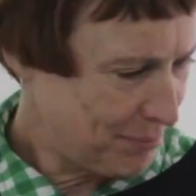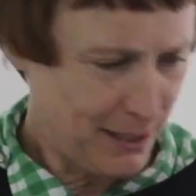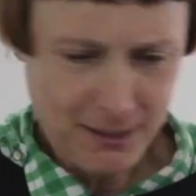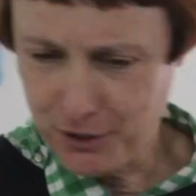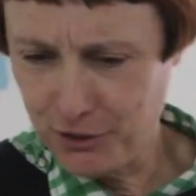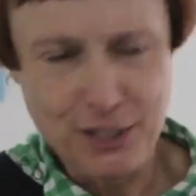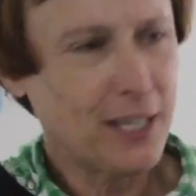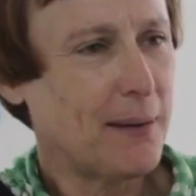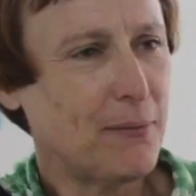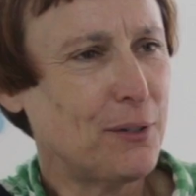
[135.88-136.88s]
bring a good
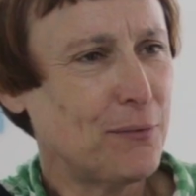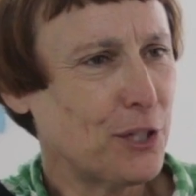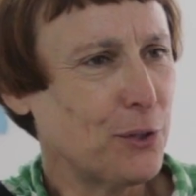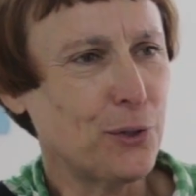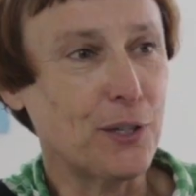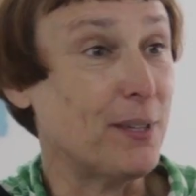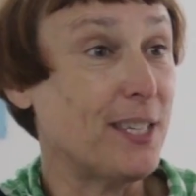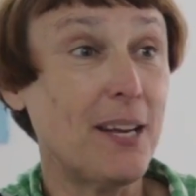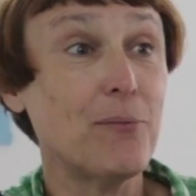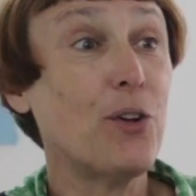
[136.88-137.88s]
camera and record them. And
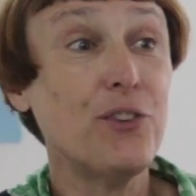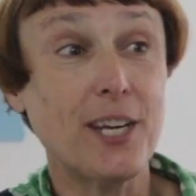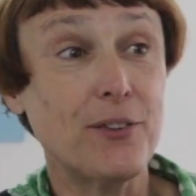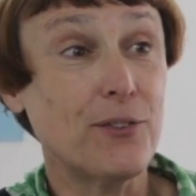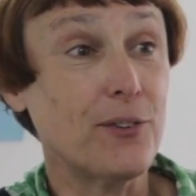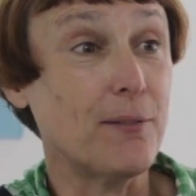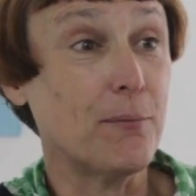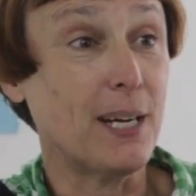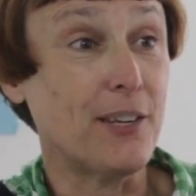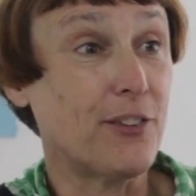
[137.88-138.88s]
then one day I was
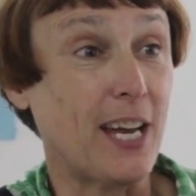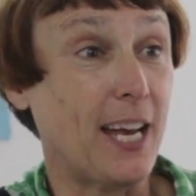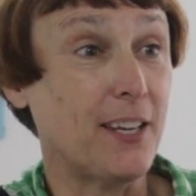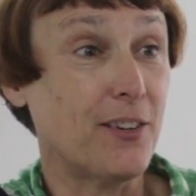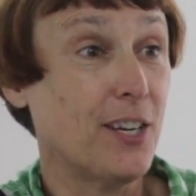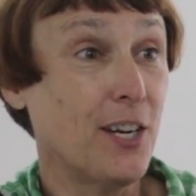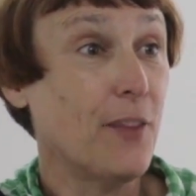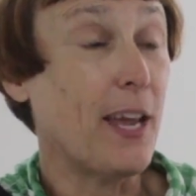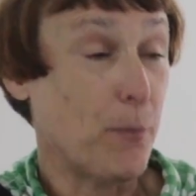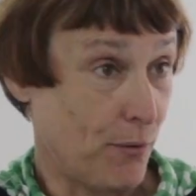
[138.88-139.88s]
driving past and
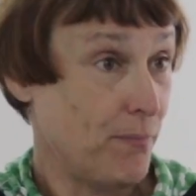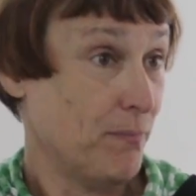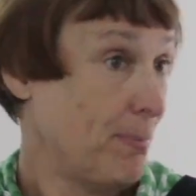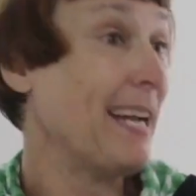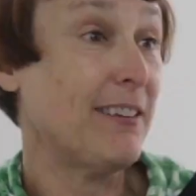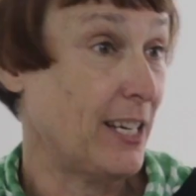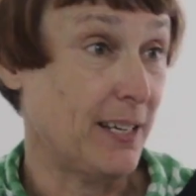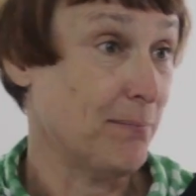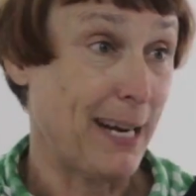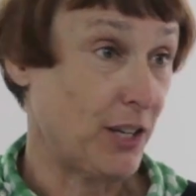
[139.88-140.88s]
they were painting
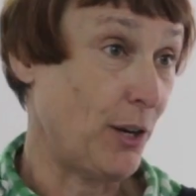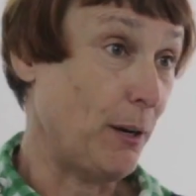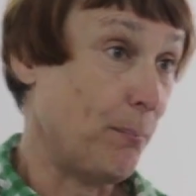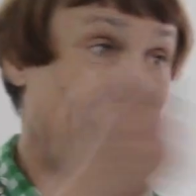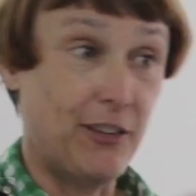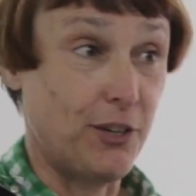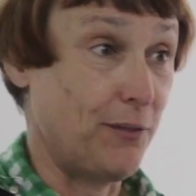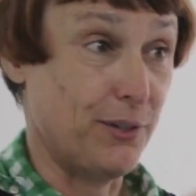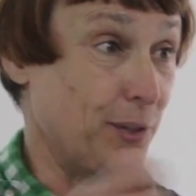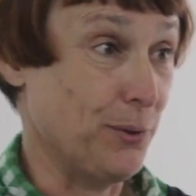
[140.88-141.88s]
it magnolia paint
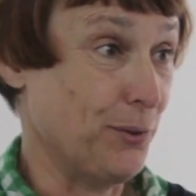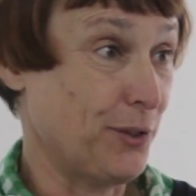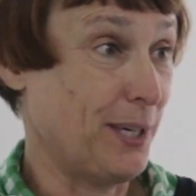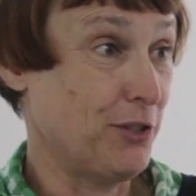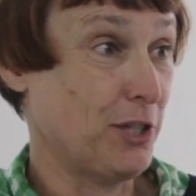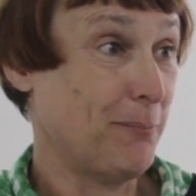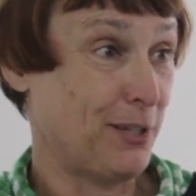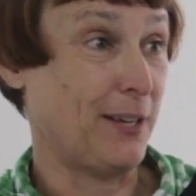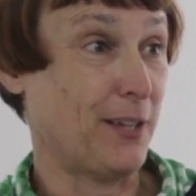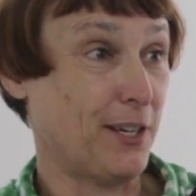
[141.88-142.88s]
over it all. So I jumped
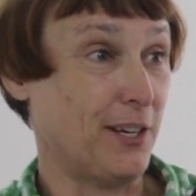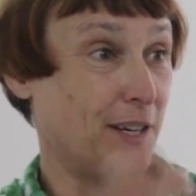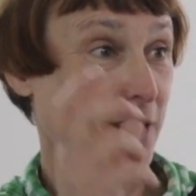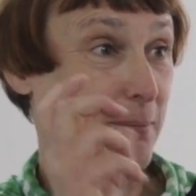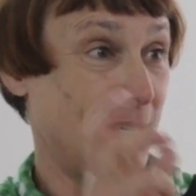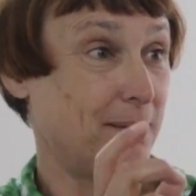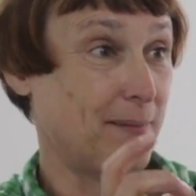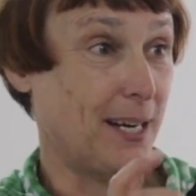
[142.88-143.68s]
out the car, got my